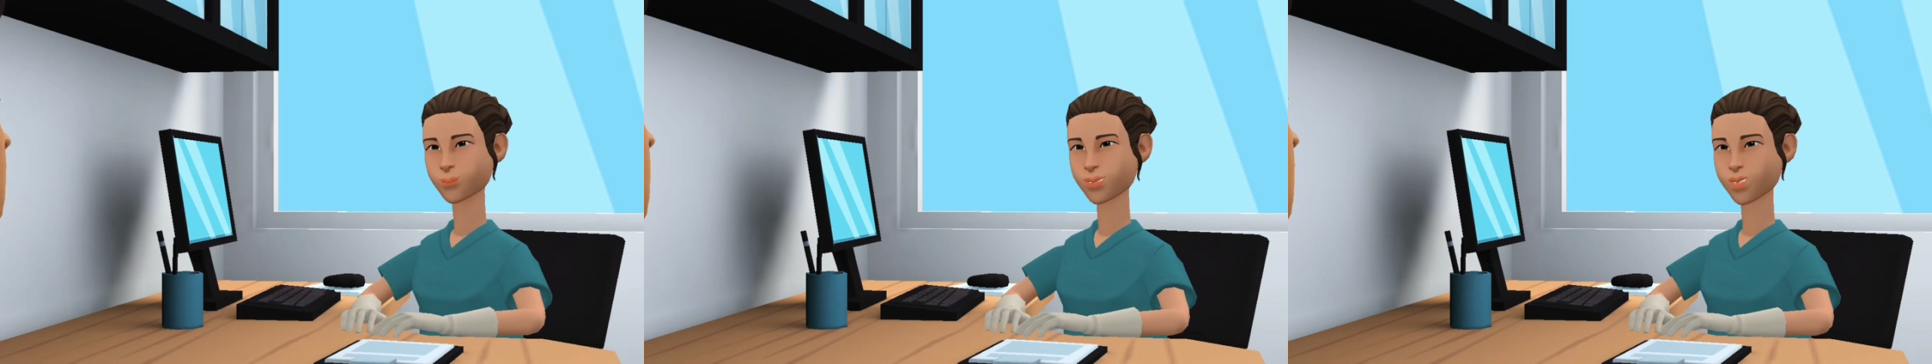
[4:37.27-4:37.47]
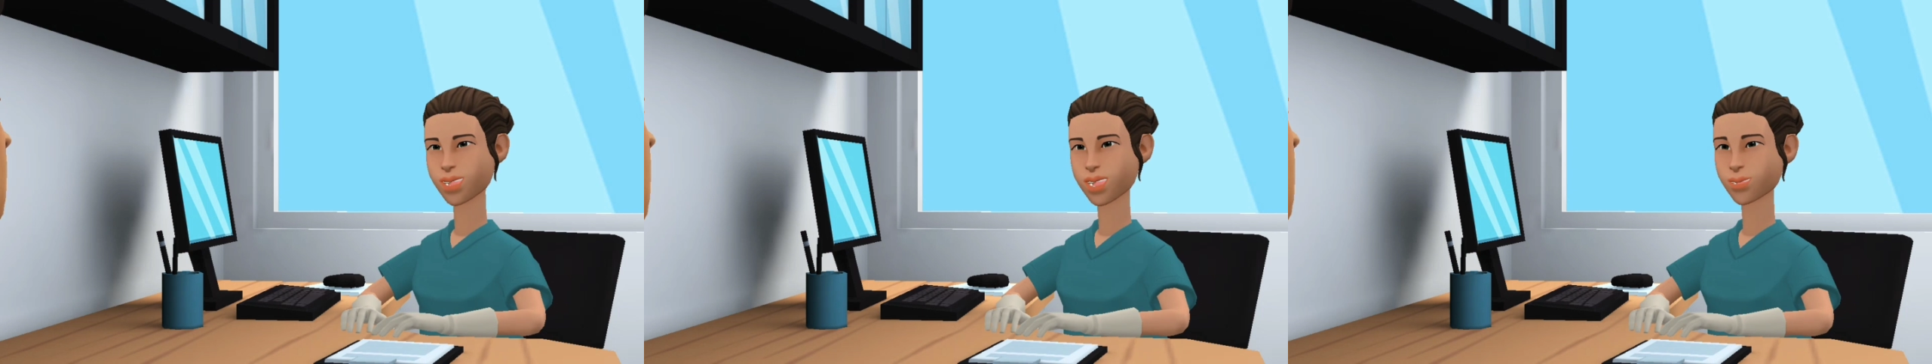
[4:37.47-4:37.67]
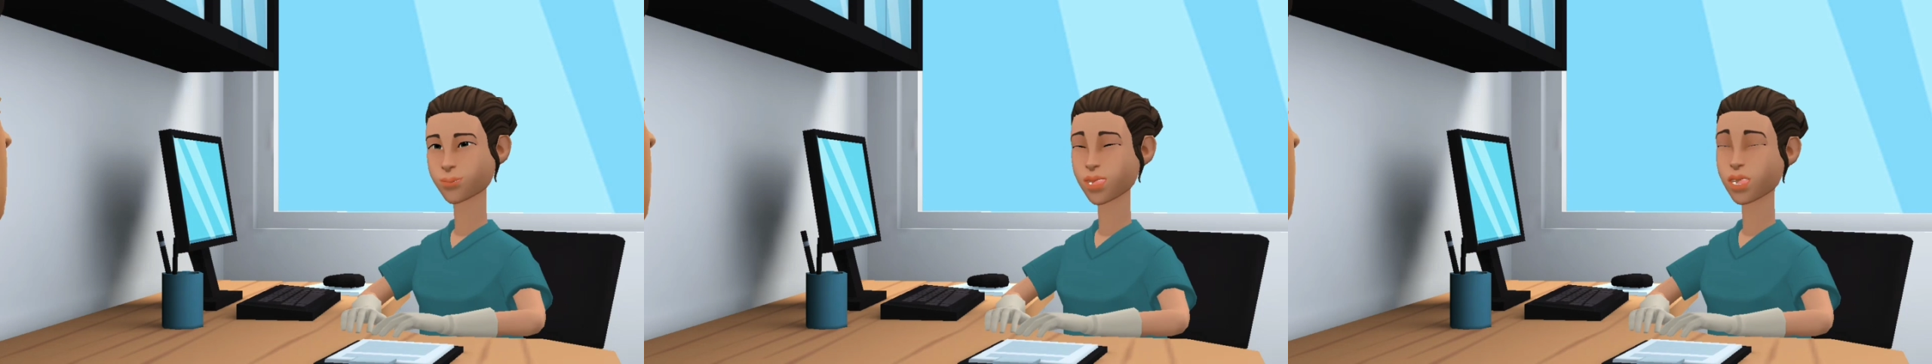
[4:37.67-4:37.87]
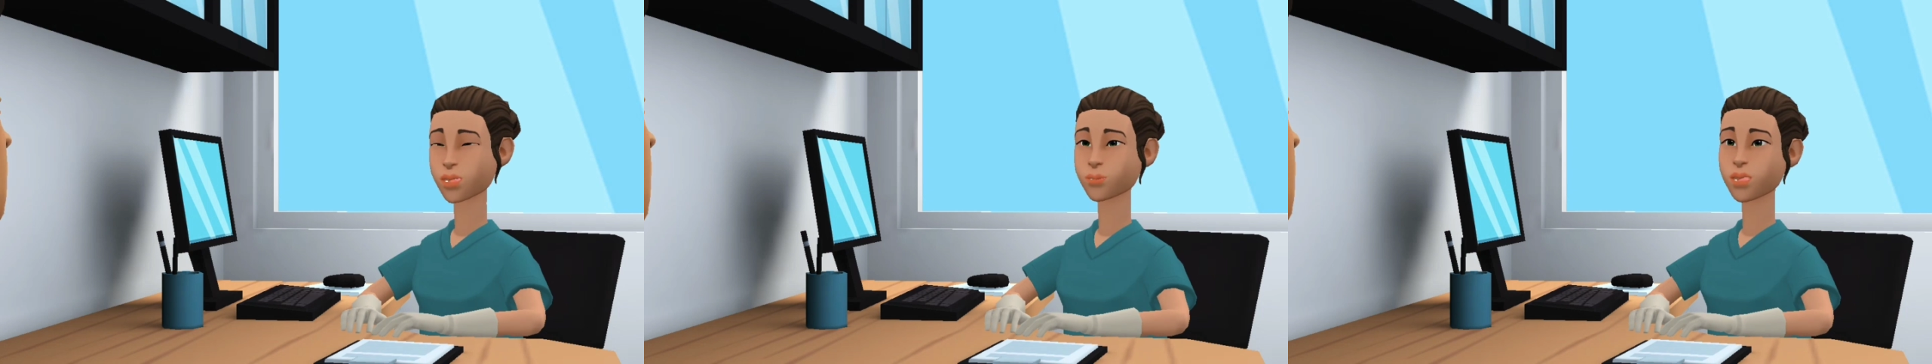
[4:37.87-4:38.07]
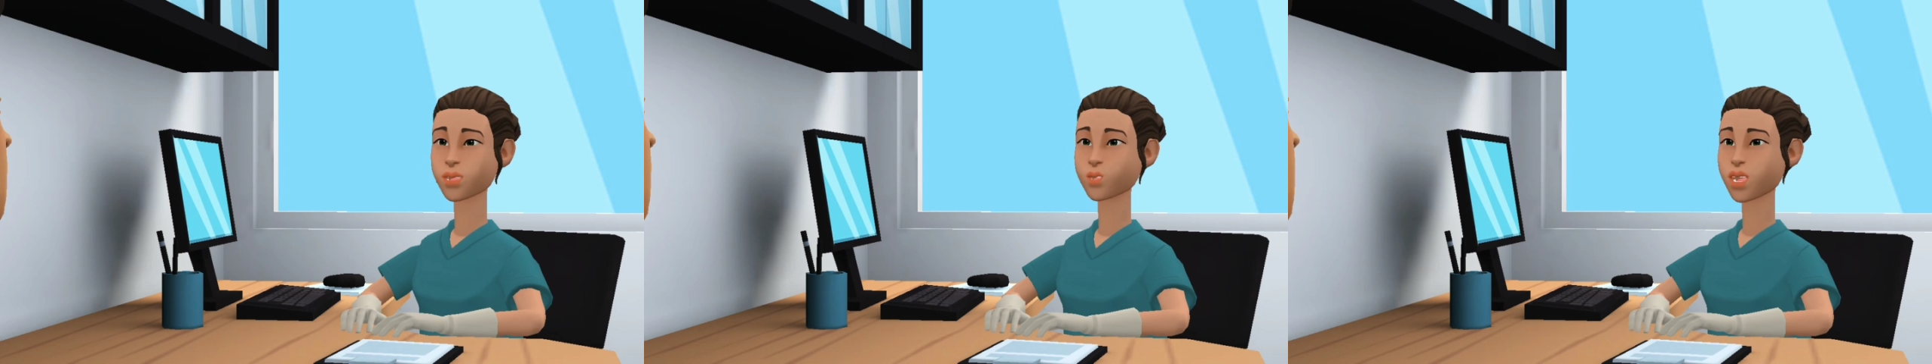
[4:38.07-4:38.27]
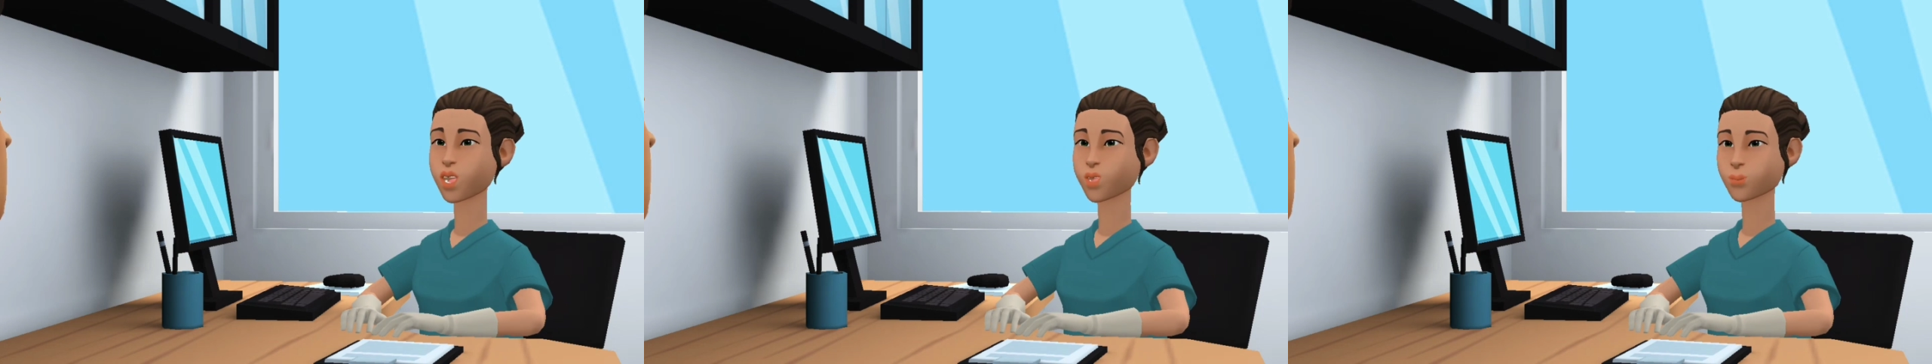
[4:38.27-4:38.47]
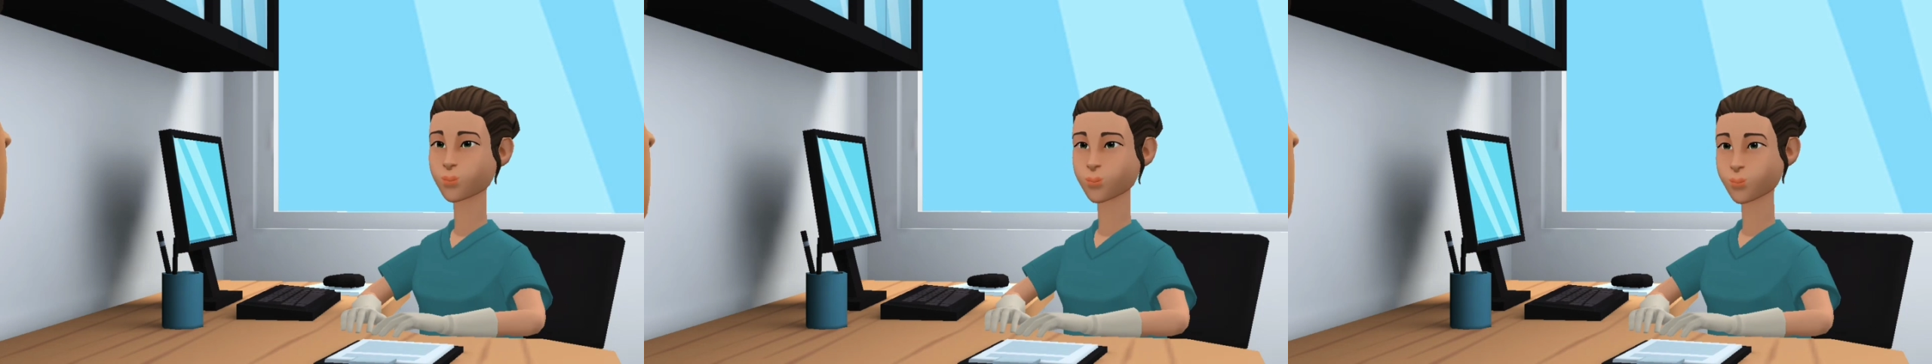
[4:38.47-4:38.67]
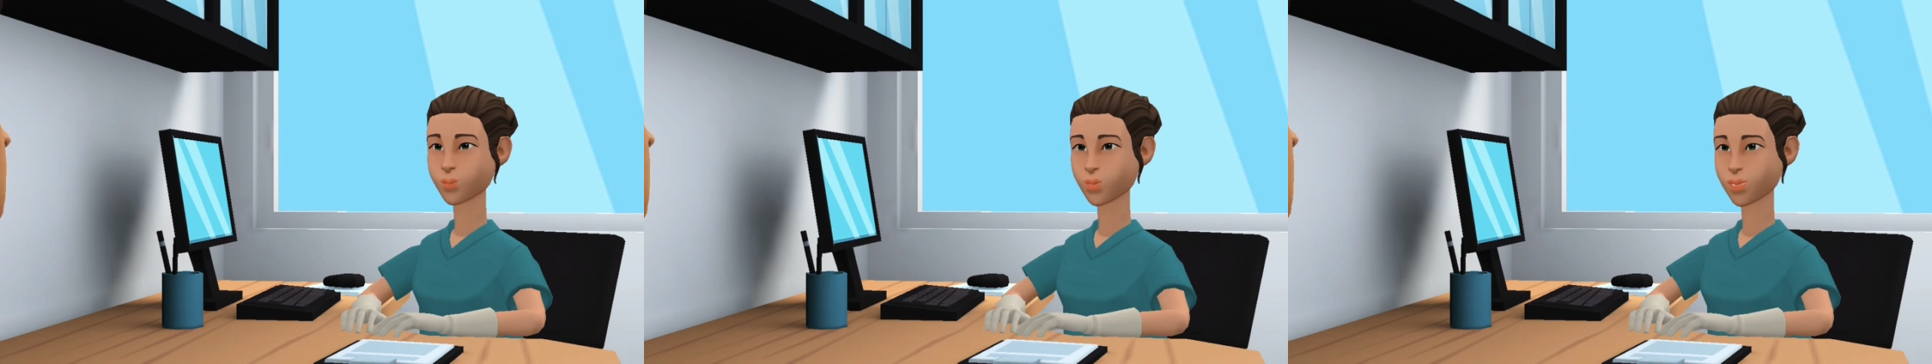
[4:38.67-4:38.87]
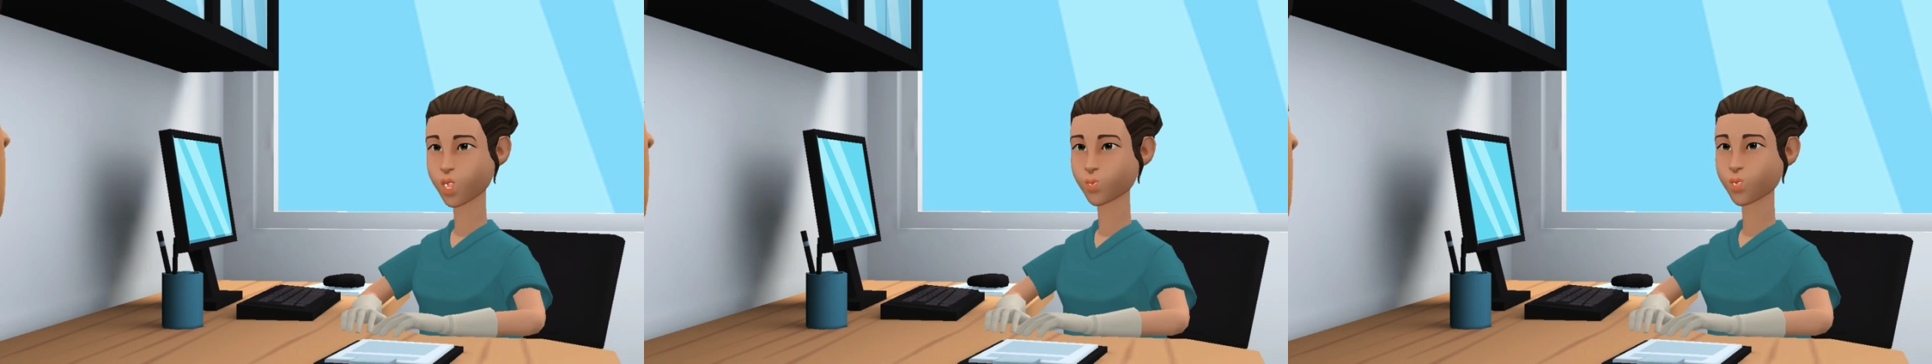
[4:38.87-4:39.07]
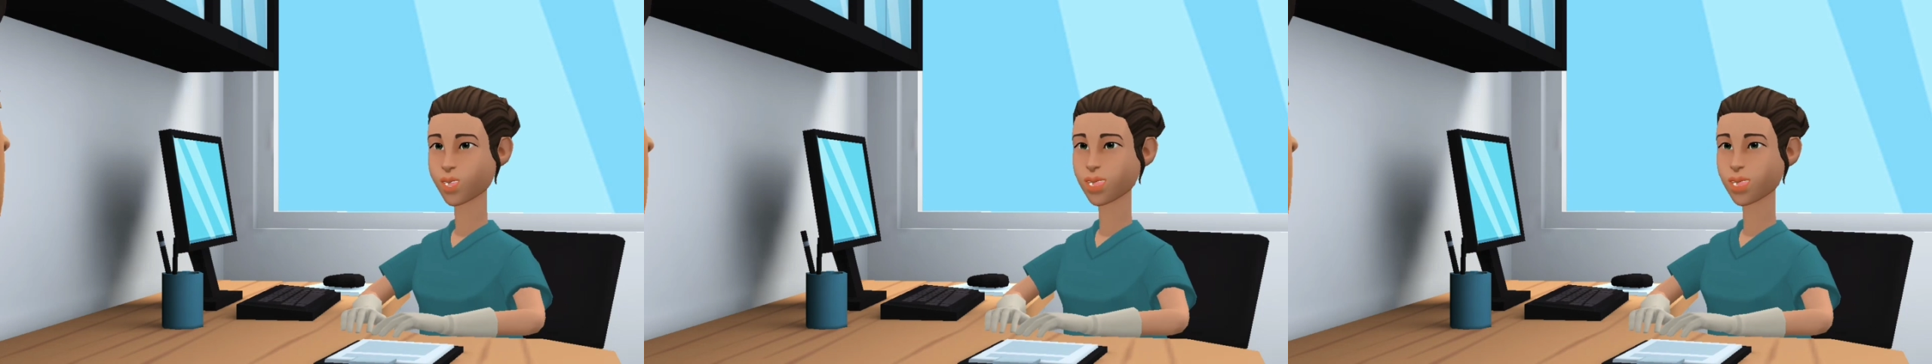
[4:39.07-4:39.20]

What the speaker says: I reassure you that you will be